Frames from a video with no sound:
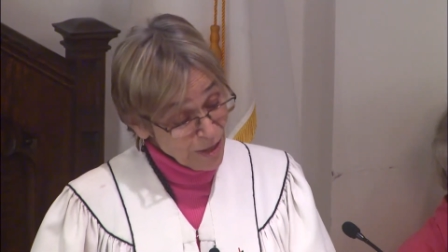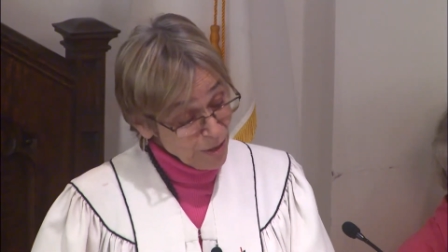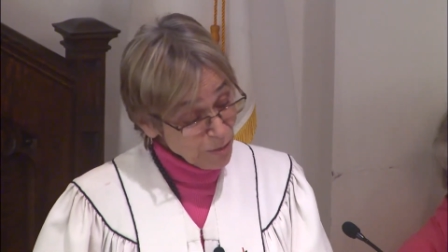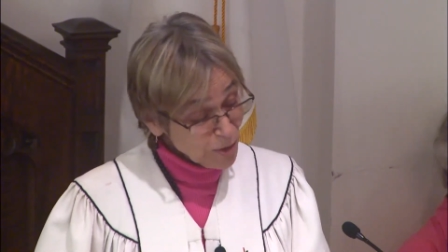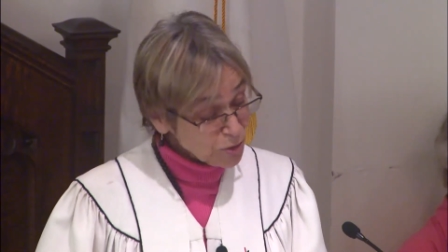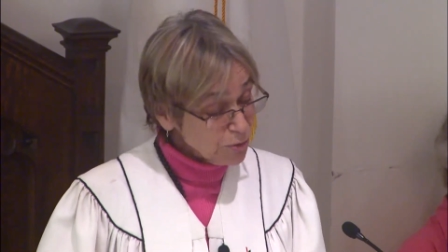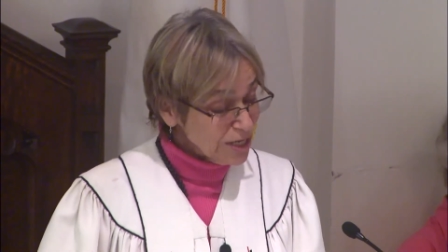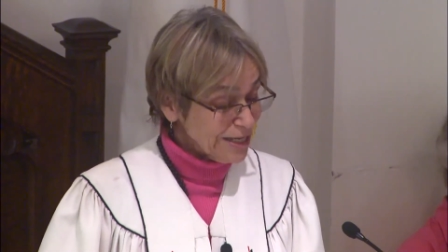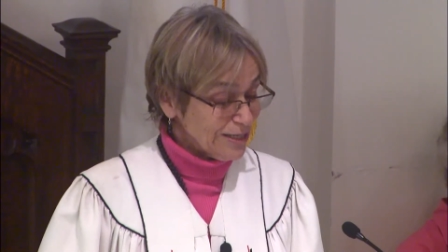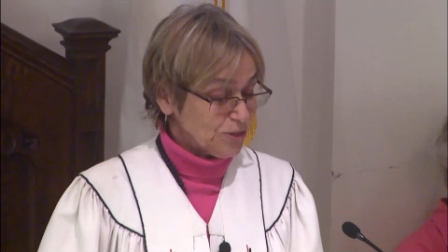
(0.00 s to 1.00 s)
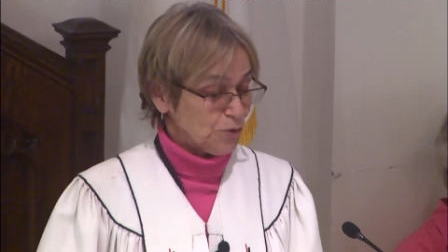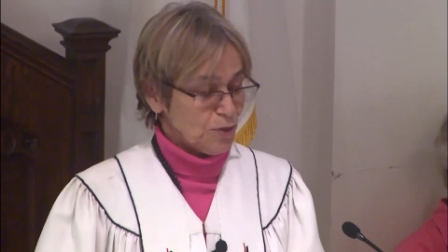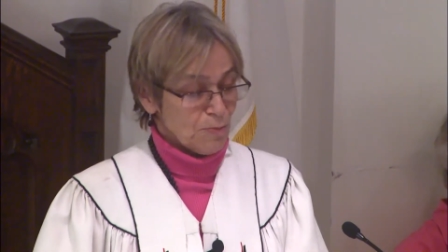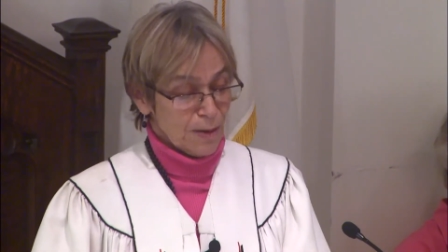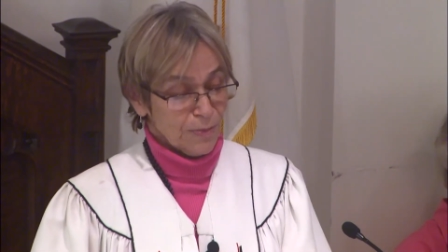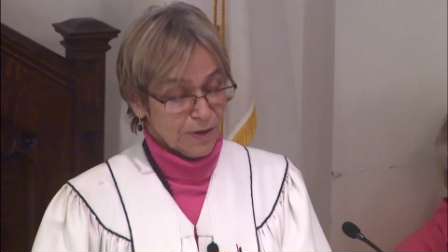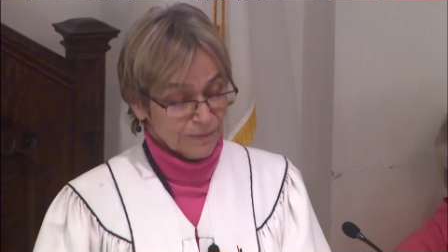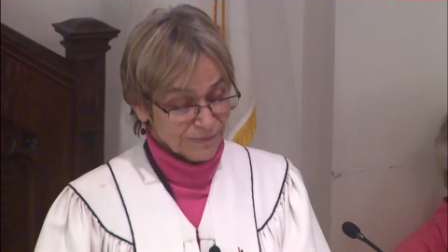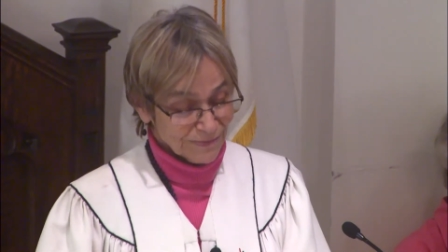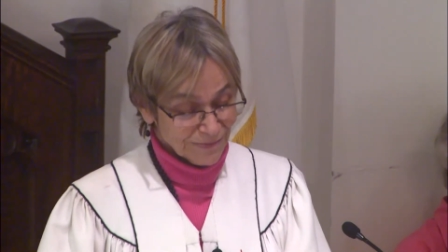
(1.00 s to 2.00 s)
You were too little to remember.
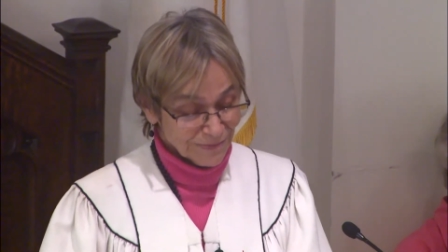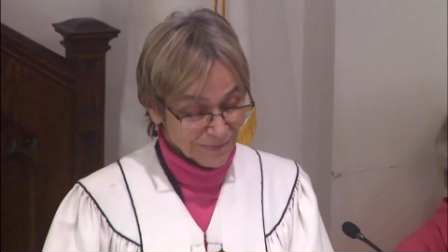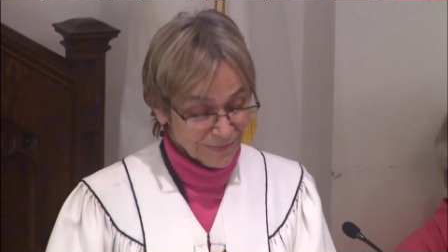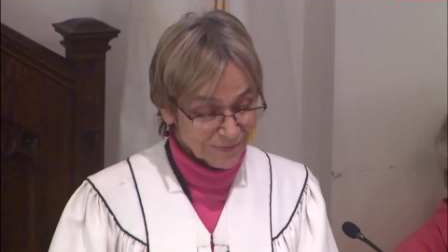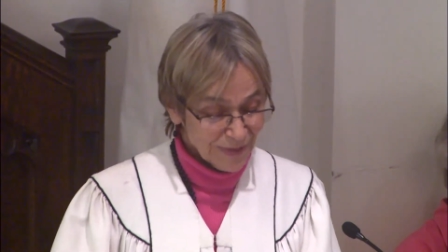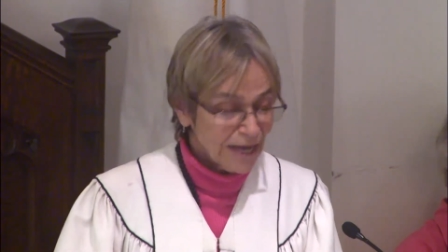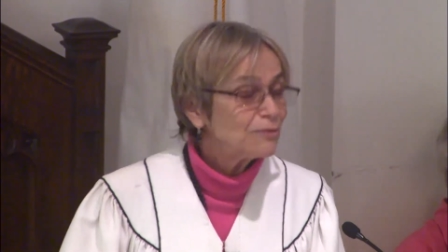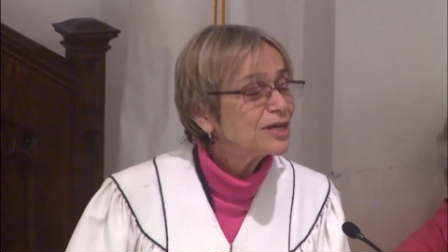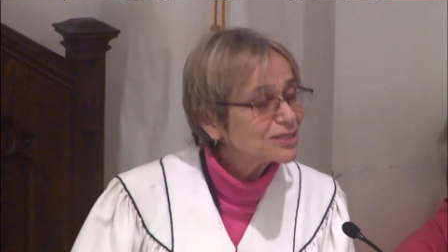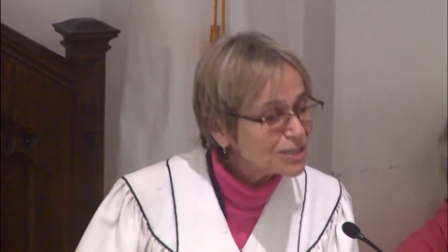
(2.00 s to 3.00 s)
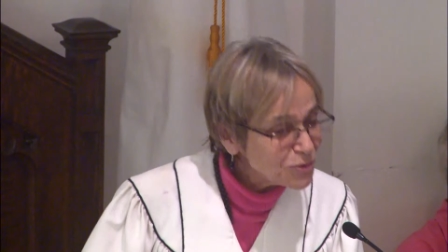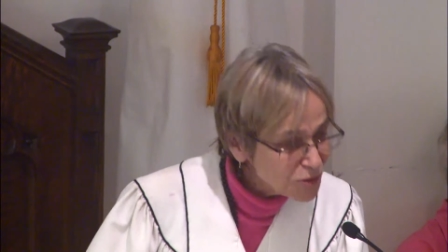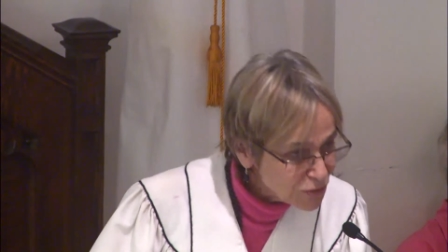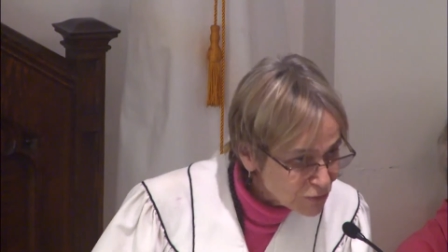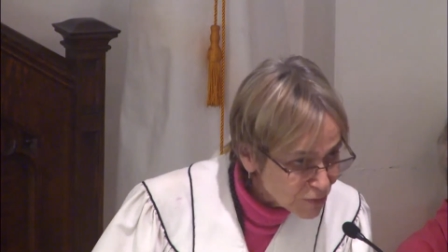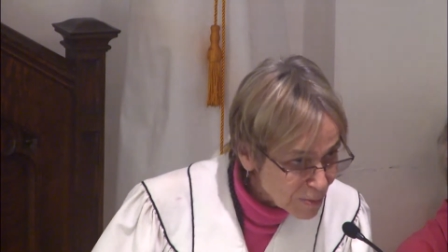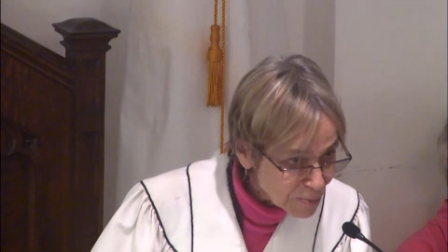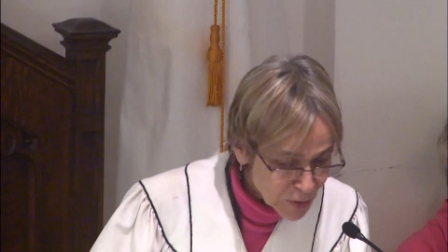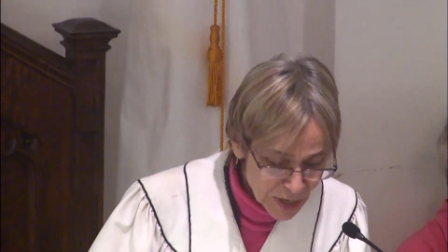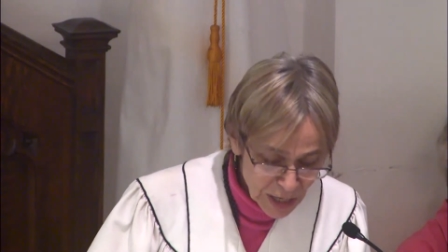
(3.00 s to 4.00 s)
I rescued you from a
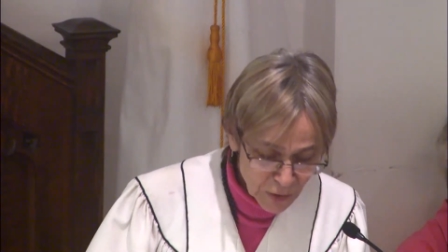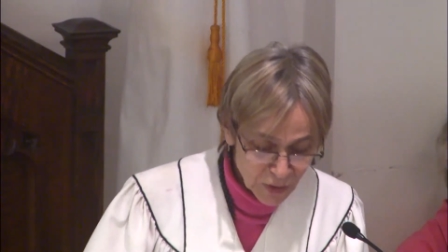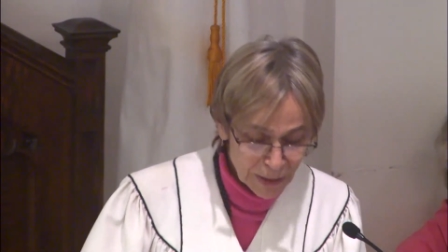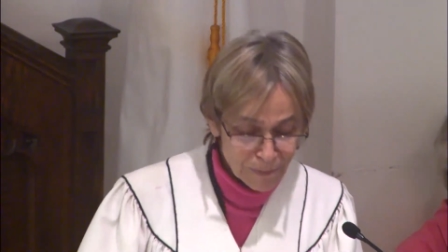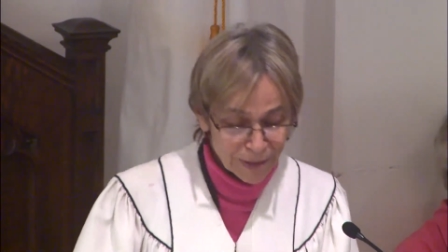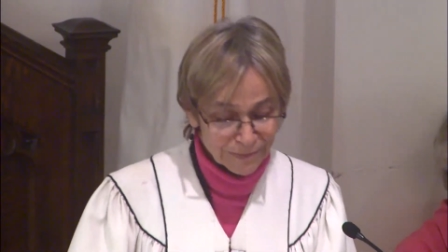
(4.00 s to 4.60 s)
burning crib.